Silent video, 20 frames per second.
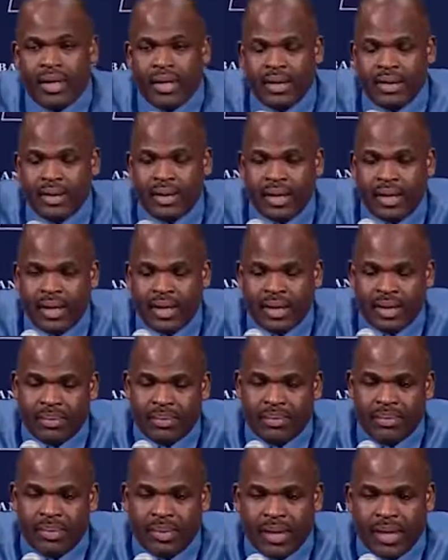And
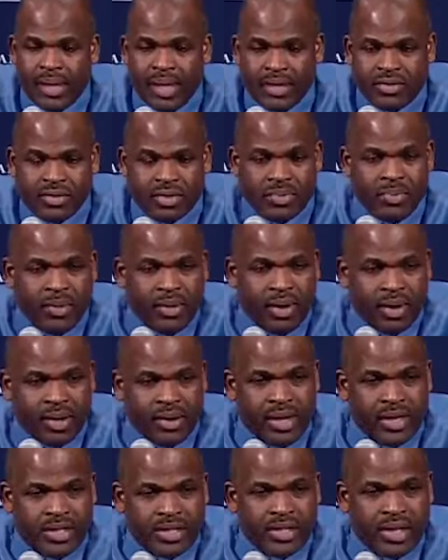Lance was
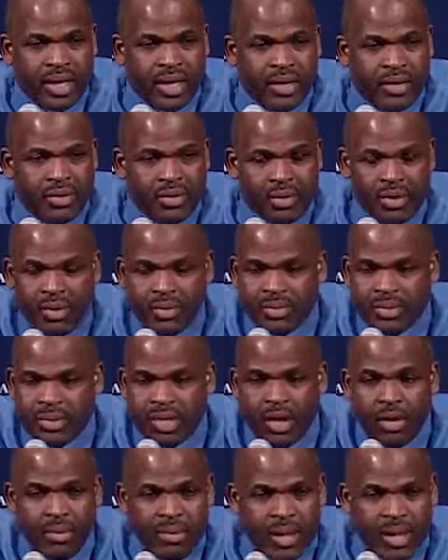part of that second
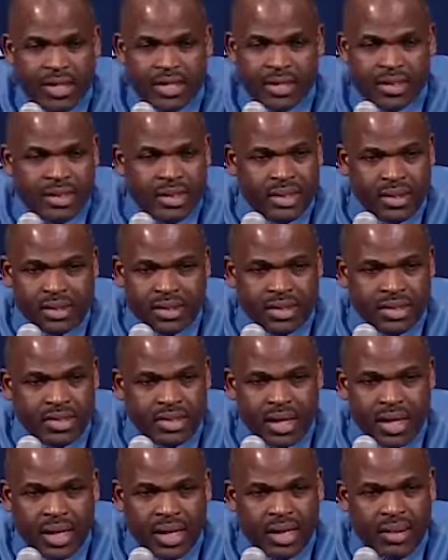group. Domas did a
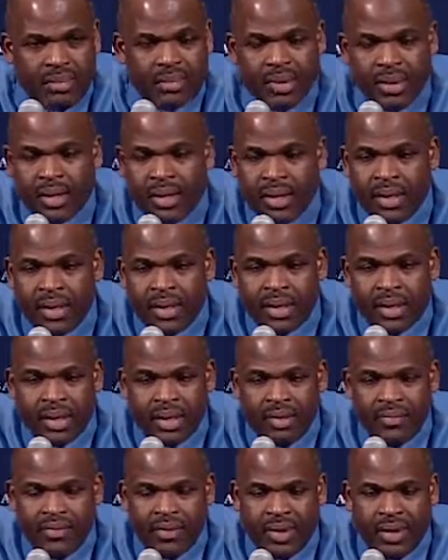good job
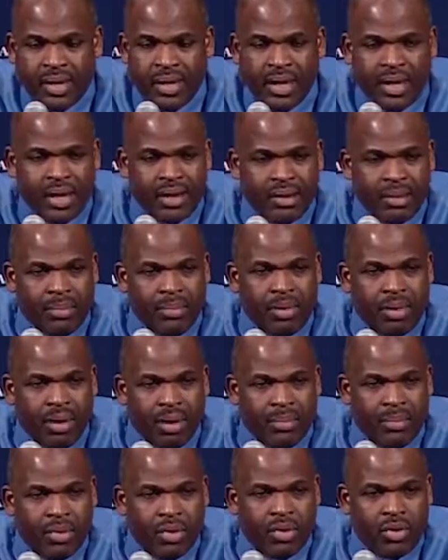of getting the
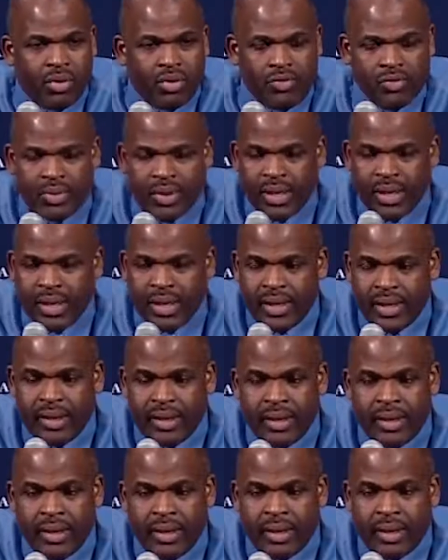ball moved,
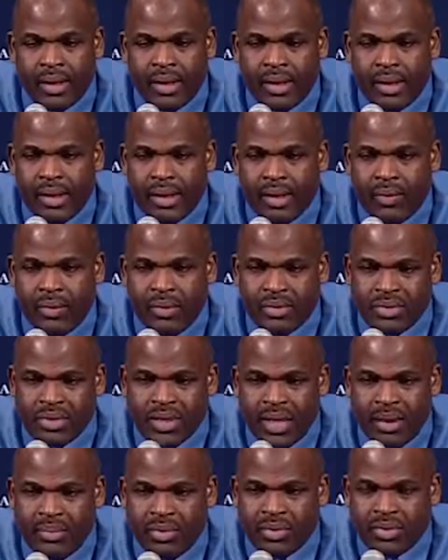and we
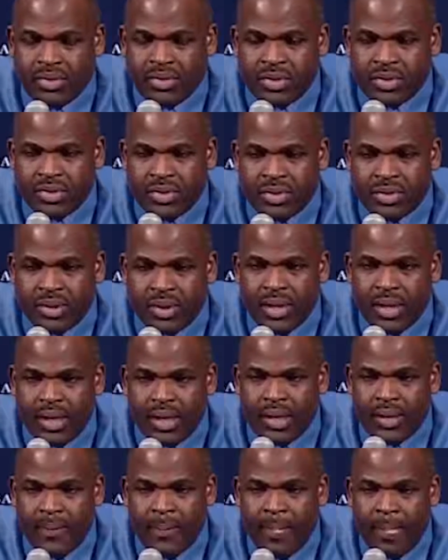was able
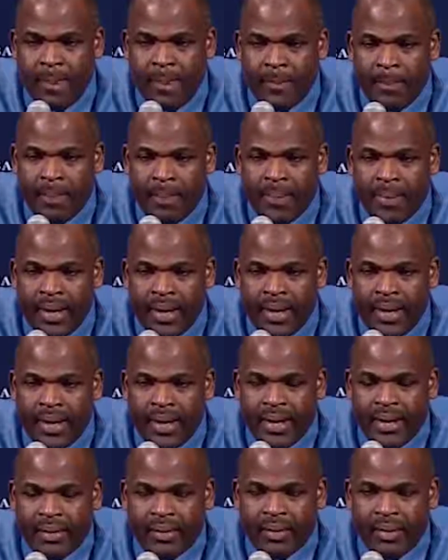to,
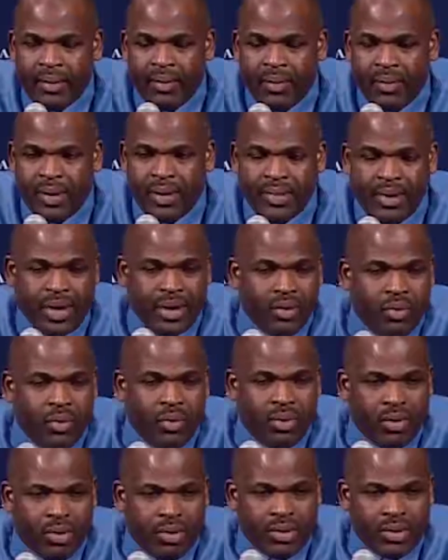you know, win that
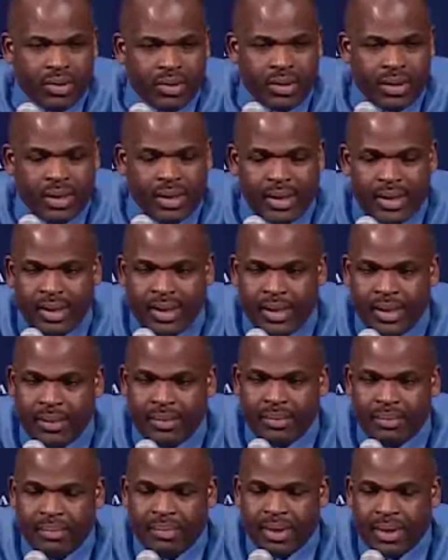quarter.
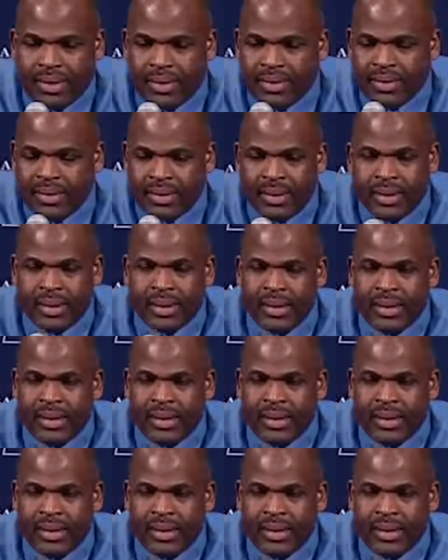But,